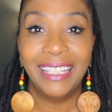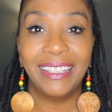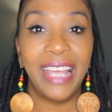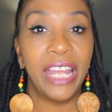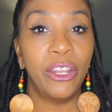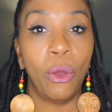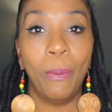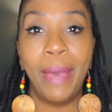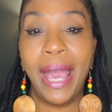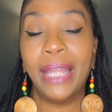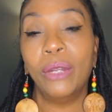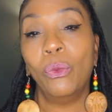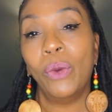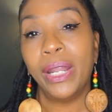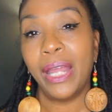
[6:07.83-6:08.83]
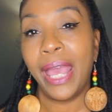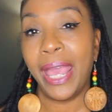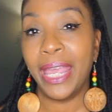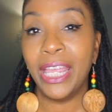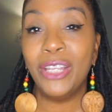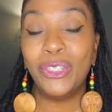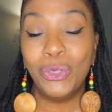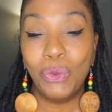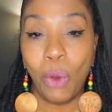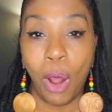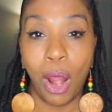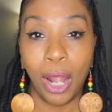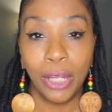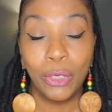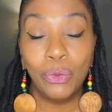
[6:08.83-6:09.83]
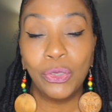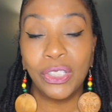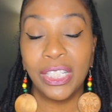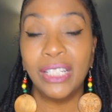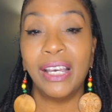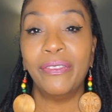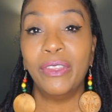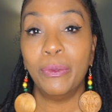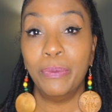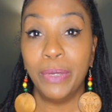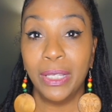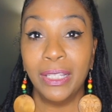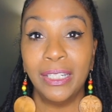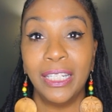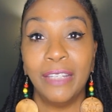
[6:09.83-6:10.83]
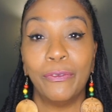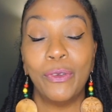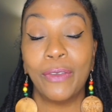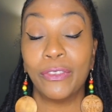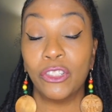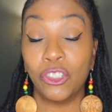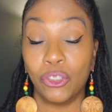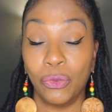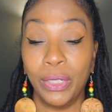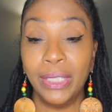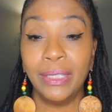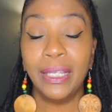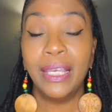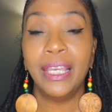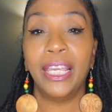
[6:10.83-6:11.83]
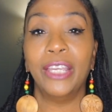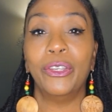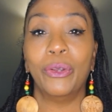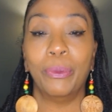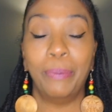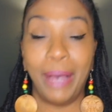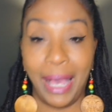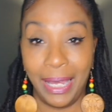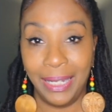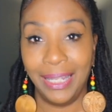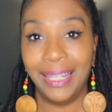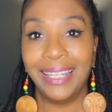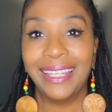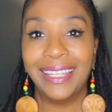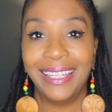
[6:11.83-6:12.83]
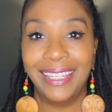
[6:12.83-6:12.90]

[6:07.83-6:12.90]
that no matter what age you are, you still have the ability, if you have the strength in your body,